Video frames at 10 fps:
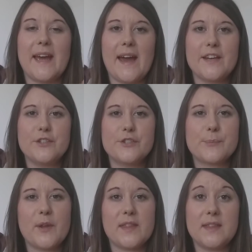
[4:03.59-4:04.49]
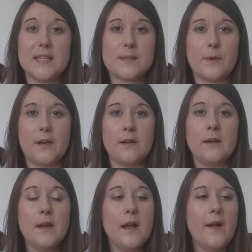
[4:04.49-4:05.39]
Yeah, I do just put this one
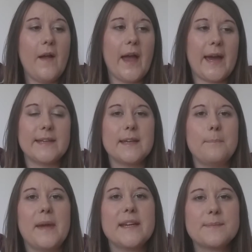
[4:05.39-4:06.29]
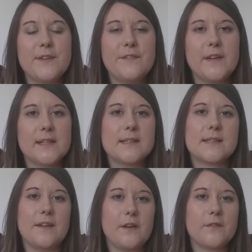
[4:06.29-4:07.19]
on, and it makes me feel
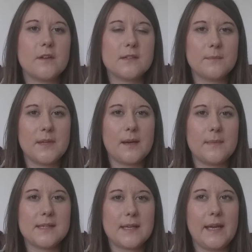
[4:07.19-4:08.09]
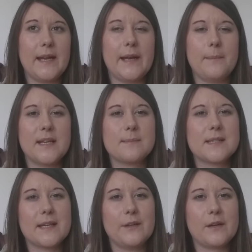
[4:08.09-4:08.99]
as if I've got something on my skin, and it makes my
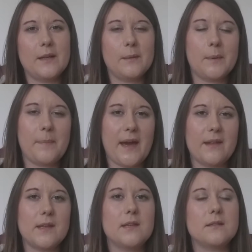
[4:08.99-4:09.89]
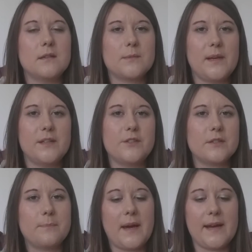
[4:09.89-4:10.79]
skin look a little bit better than it does when it's
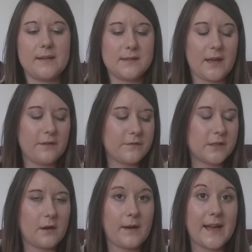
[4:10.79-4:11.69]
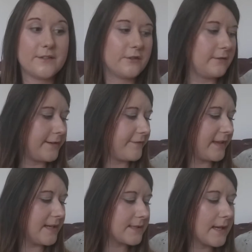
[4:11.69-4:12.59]
just by itself. So I do love
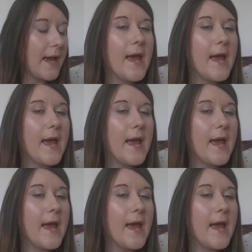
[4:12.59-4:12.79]
this.